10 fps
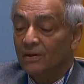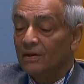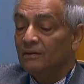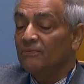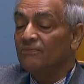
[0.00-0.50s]

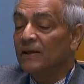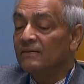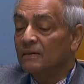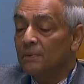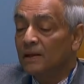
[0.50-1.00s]
the
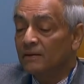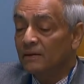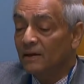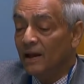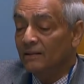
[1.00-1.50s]

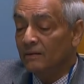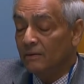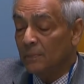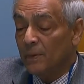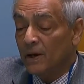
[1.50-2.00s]
flexibility and the
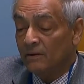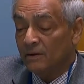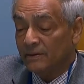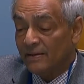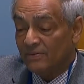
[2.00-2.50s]

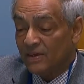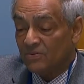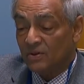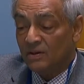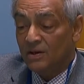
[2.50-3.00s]

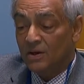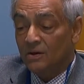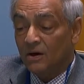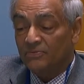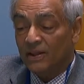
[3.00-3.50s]
reprioritization
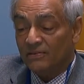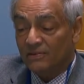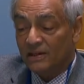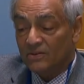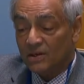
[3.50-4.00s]
of the
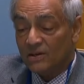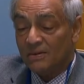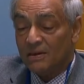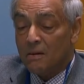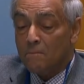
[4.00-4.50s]

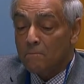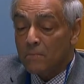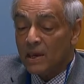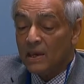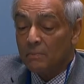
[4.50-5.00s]
SDGs
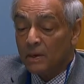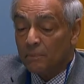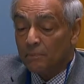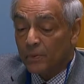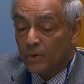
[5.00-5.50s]
may be
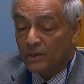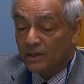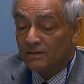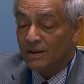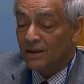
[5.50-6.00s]

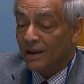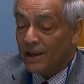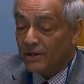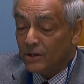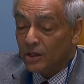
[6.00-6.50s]
prudent
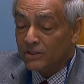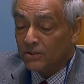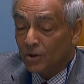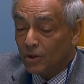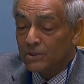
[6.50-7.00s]
and not
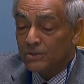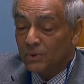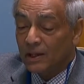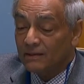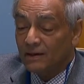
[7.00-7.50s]

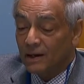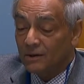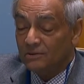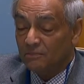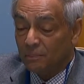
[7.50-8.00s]
altogether
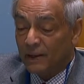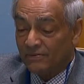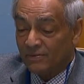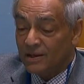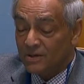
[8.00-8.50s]
out of
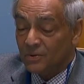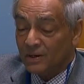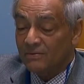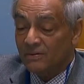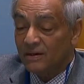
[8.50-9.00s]
place to
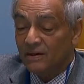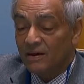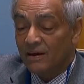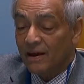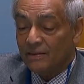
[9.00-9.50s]
consider
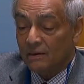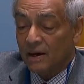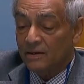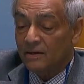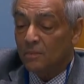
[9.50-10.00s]
at the
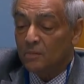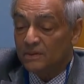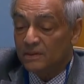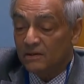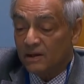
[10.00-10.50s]
current
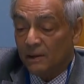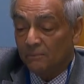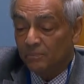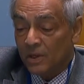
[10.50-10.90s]
moment in time.